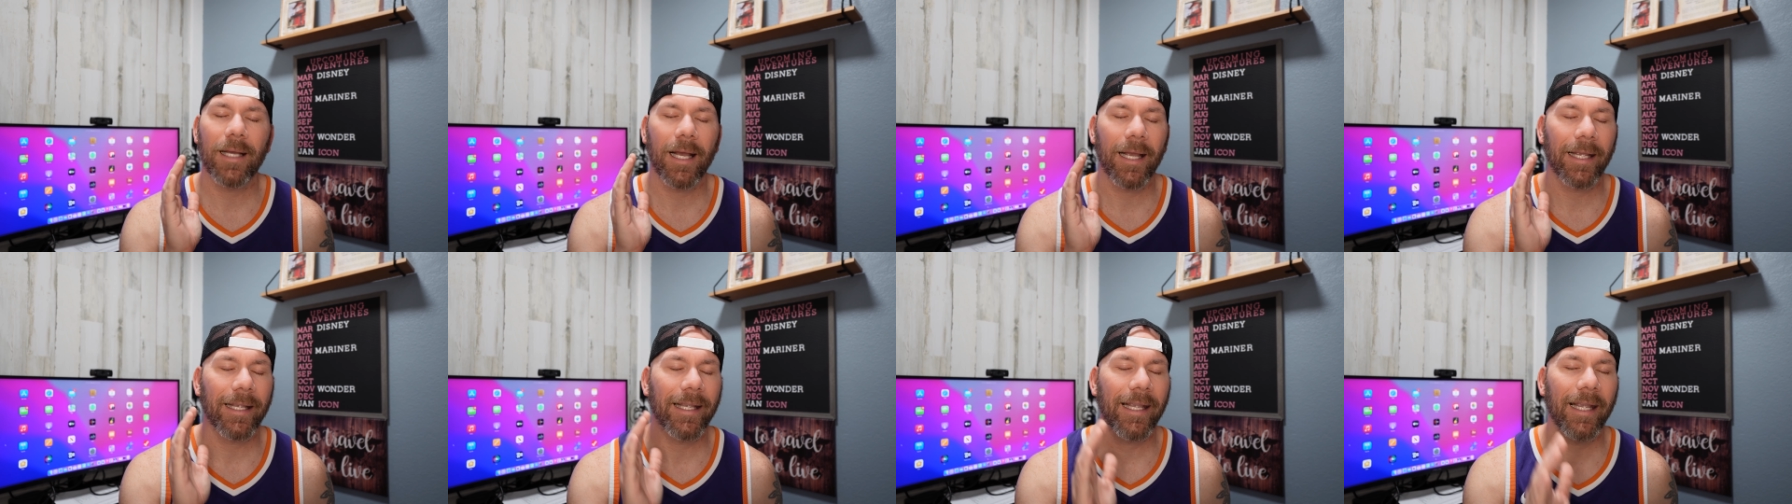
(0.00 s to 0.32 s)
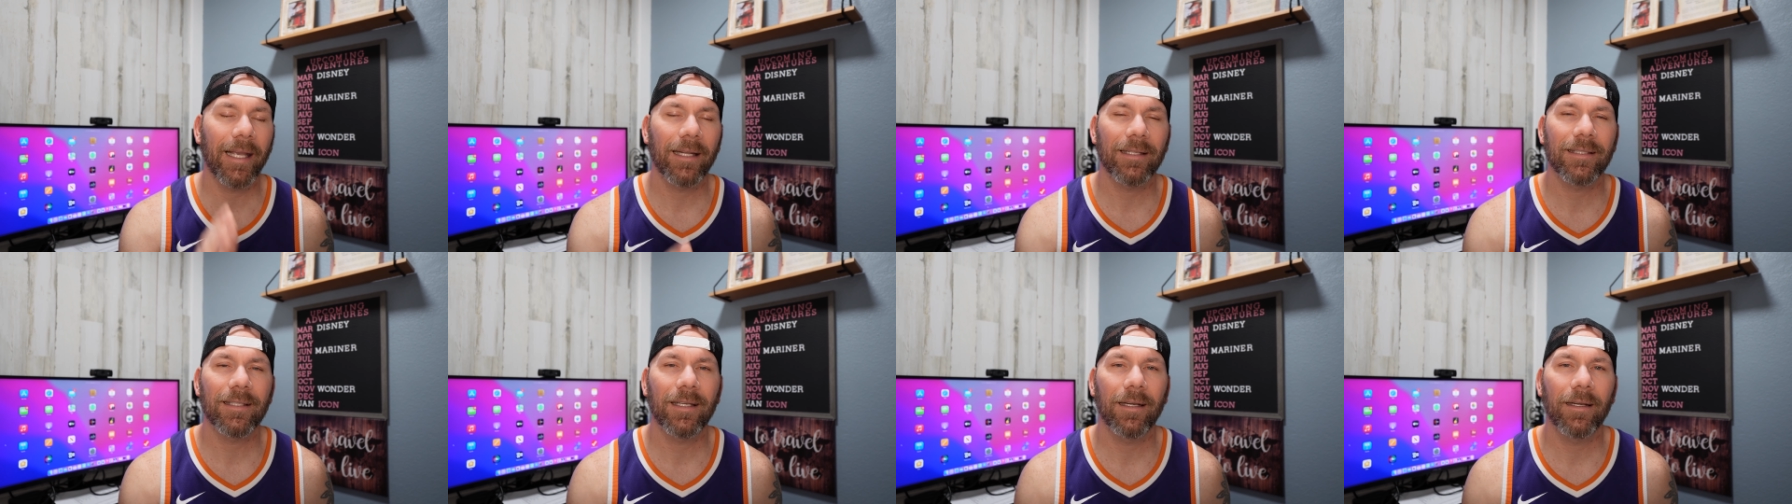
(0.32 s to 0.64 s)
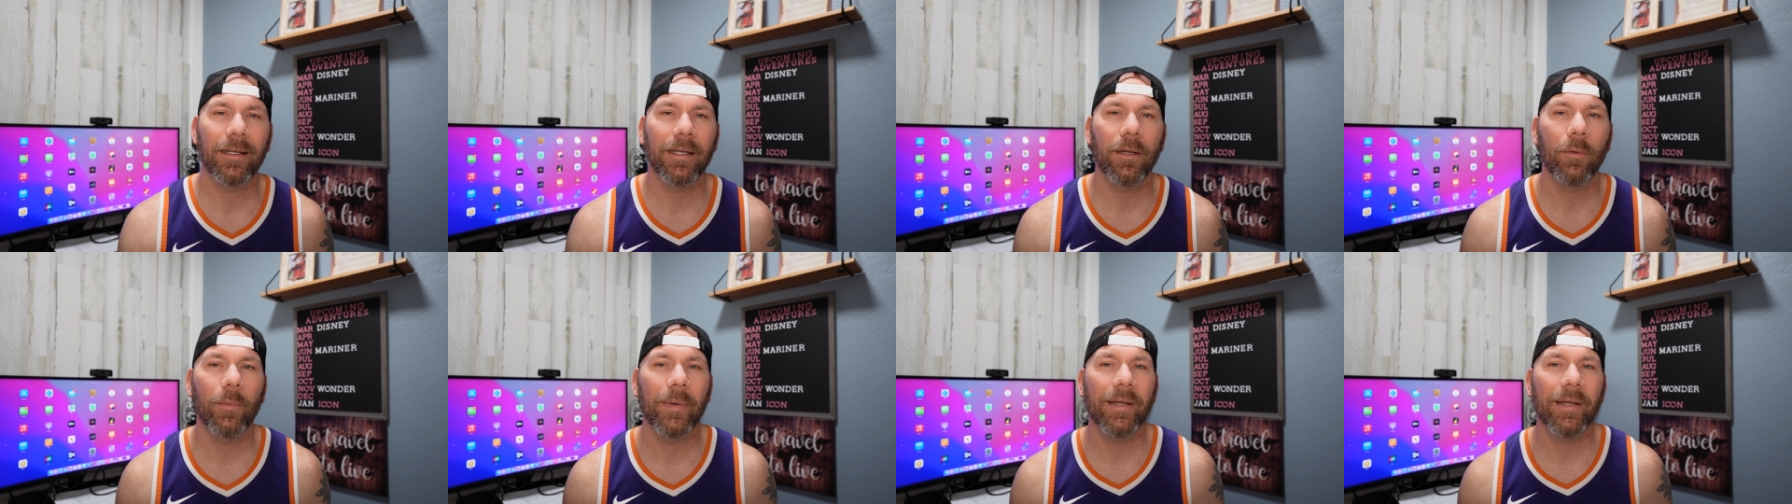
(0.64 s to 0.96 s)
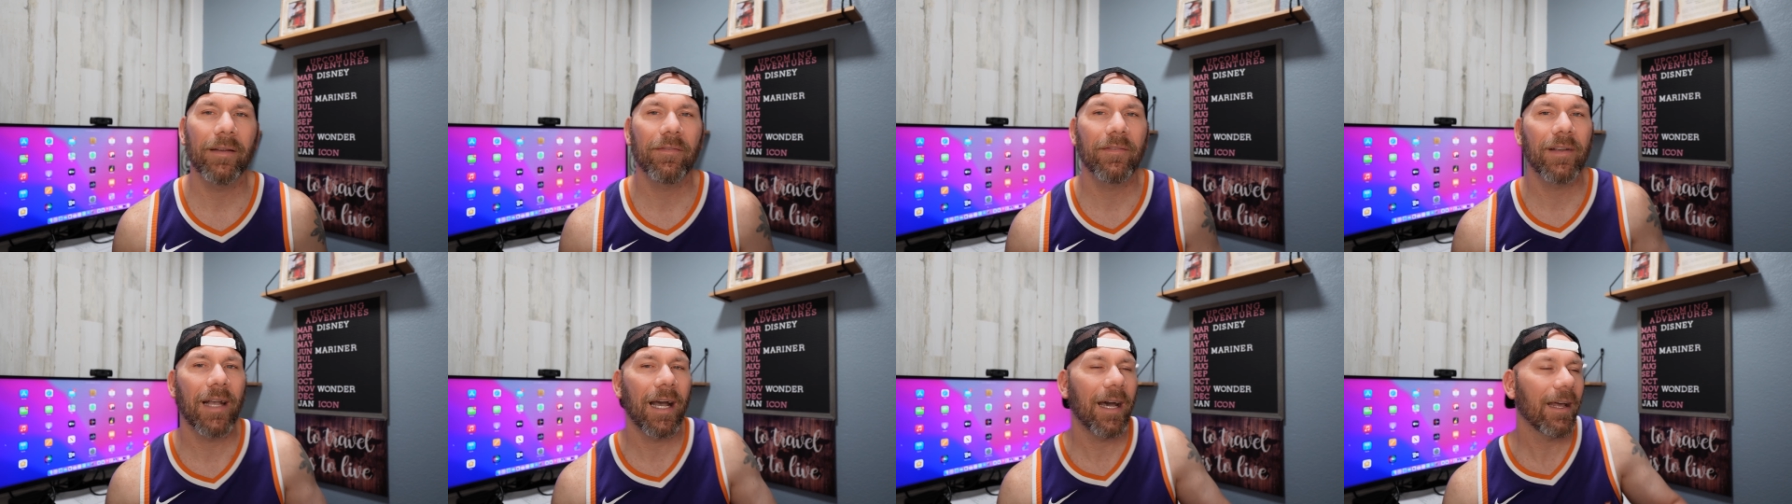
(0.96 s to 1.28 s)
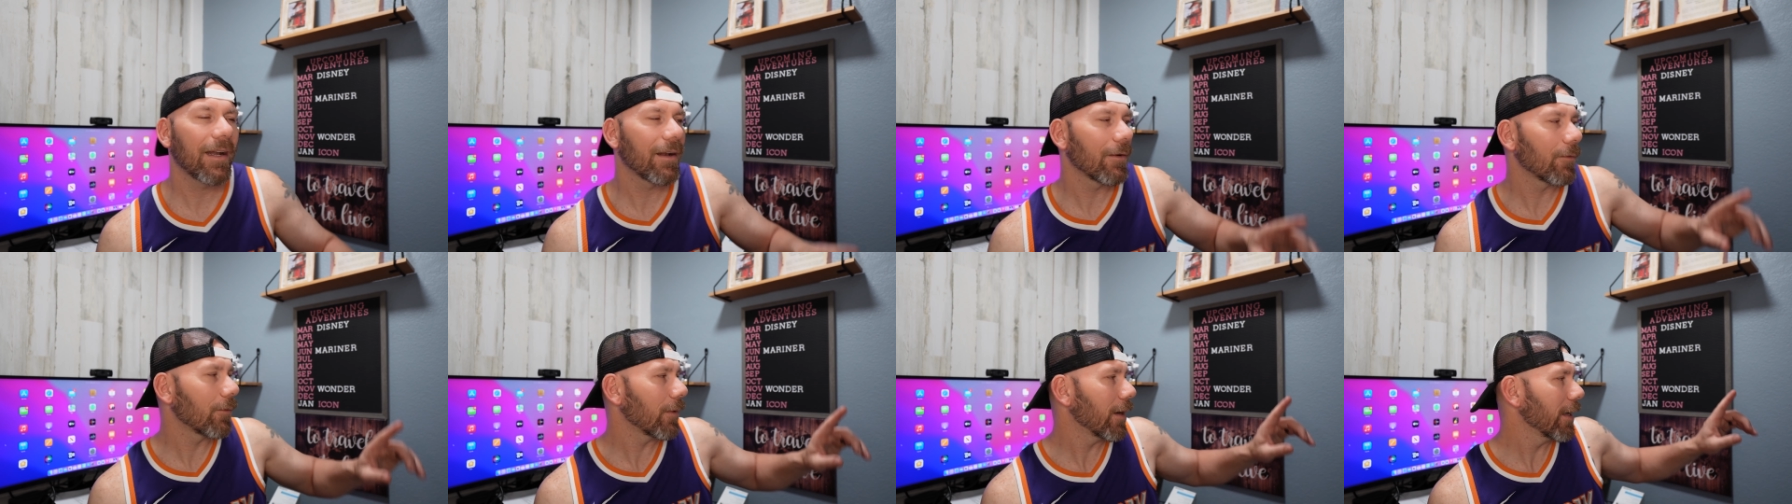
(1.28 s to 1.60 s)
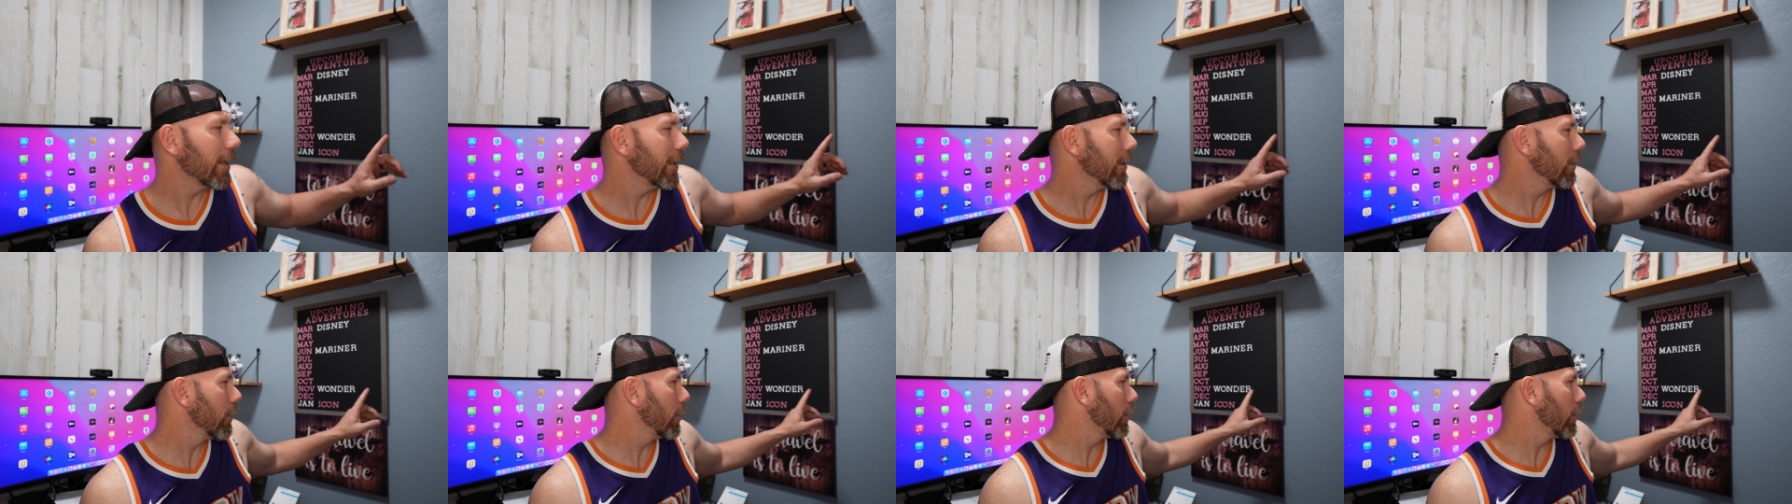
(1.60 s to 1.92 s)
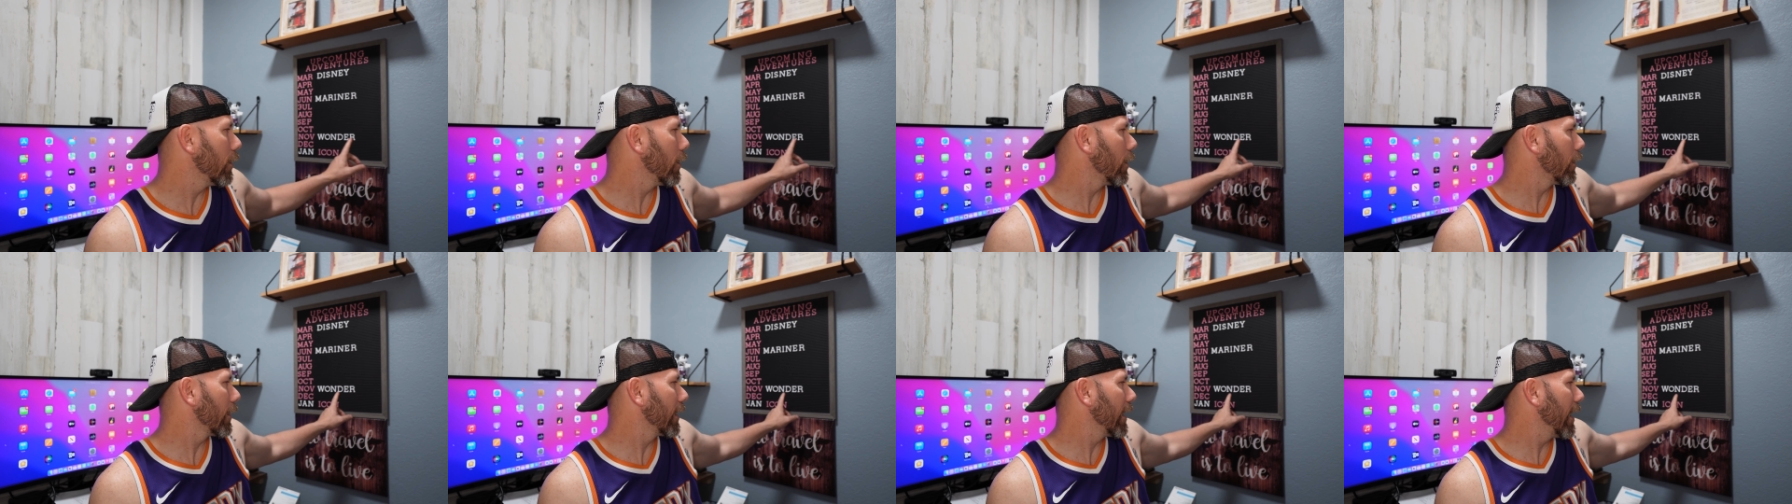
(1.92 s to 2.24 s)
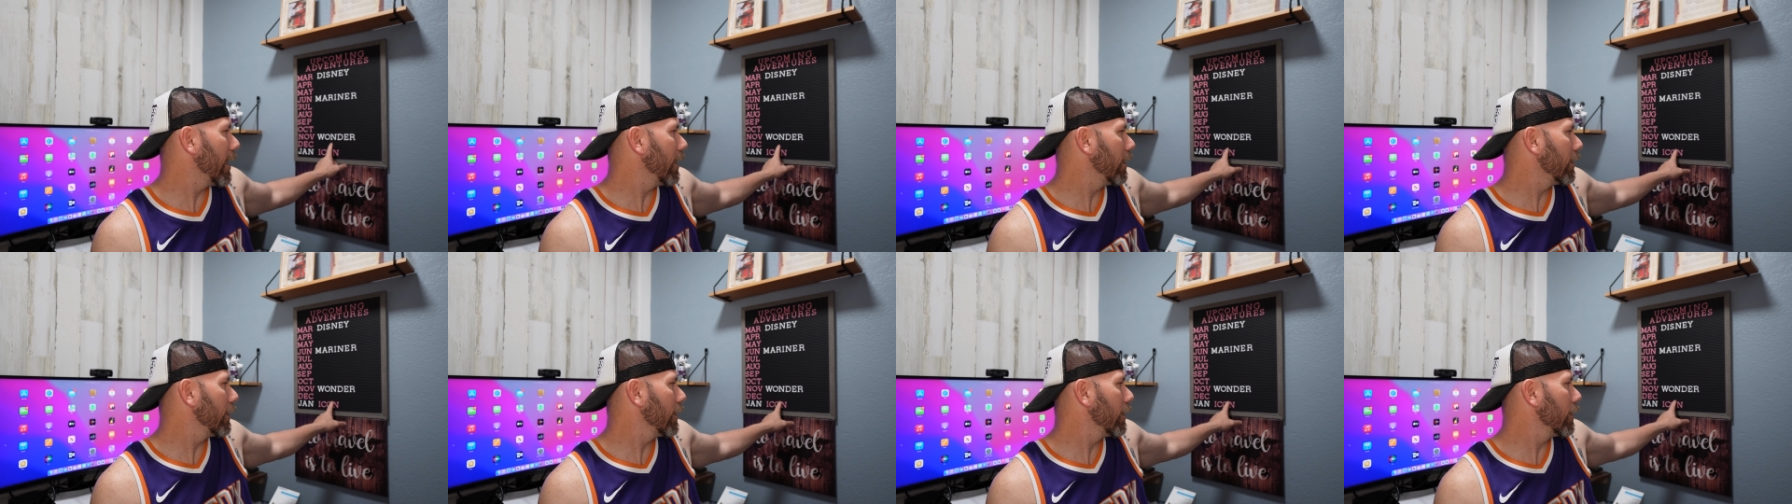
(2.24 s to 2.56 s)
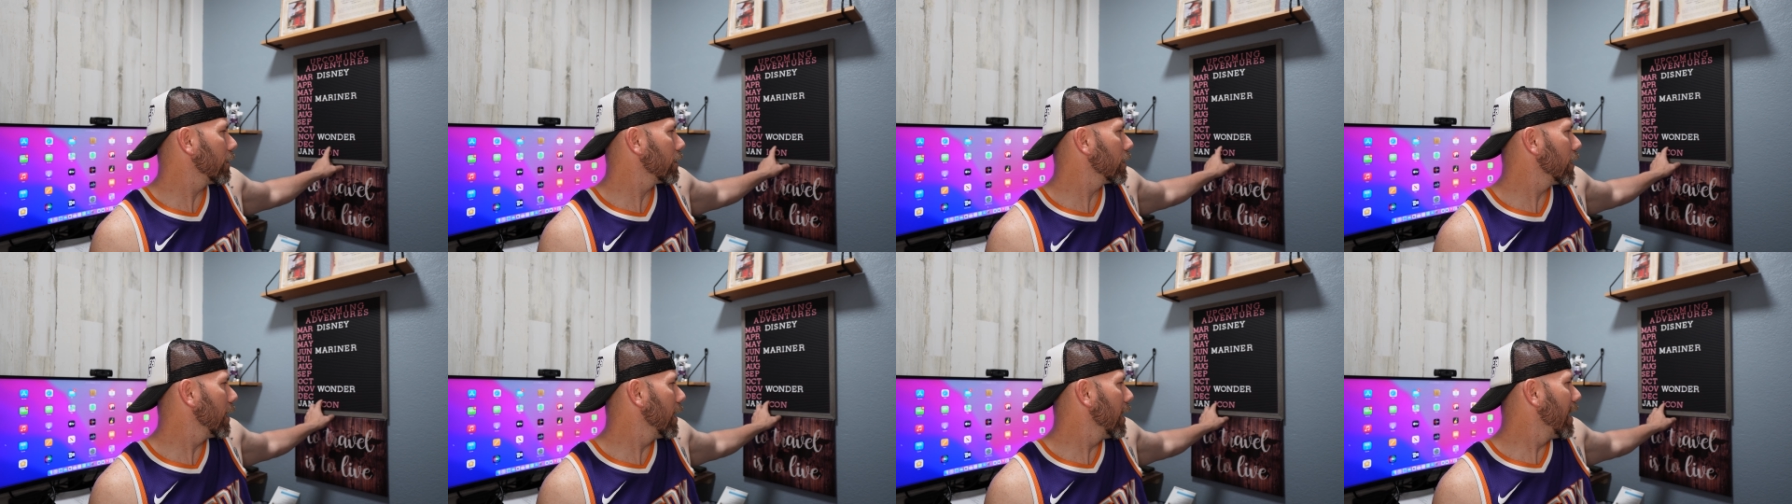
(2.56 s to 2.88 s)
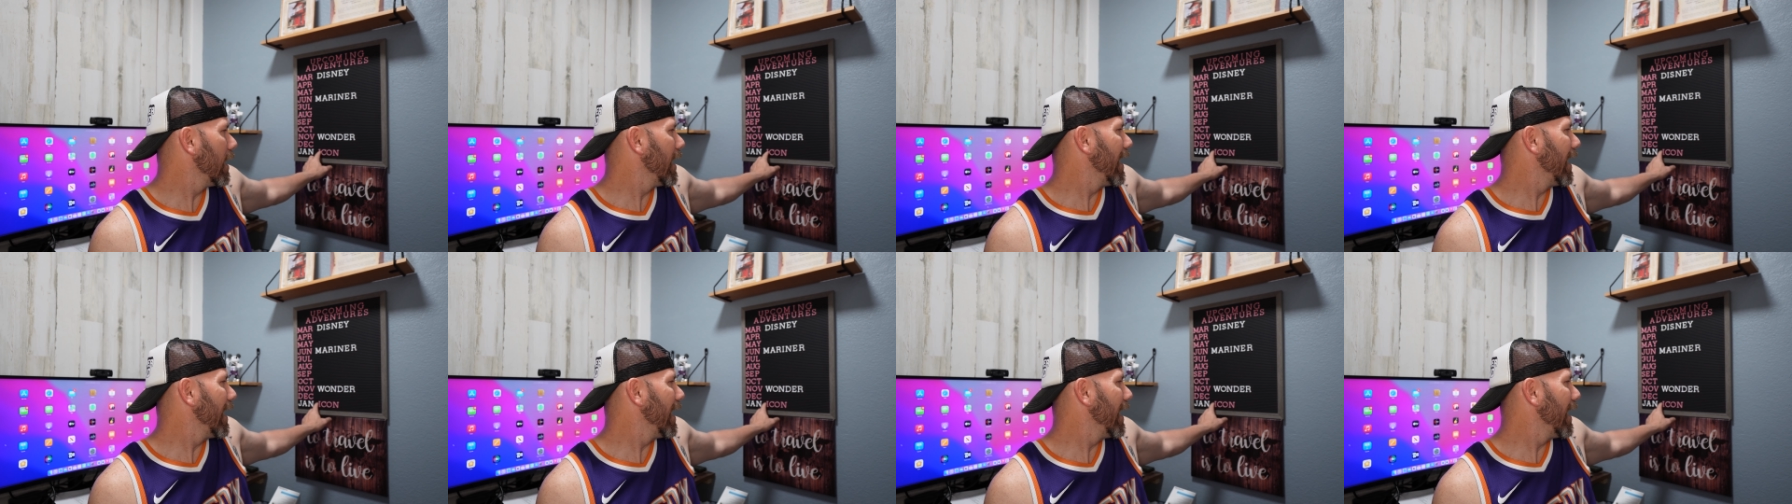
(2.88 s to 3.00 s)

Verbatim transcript: I can't tell you. We've got it right here on our calendars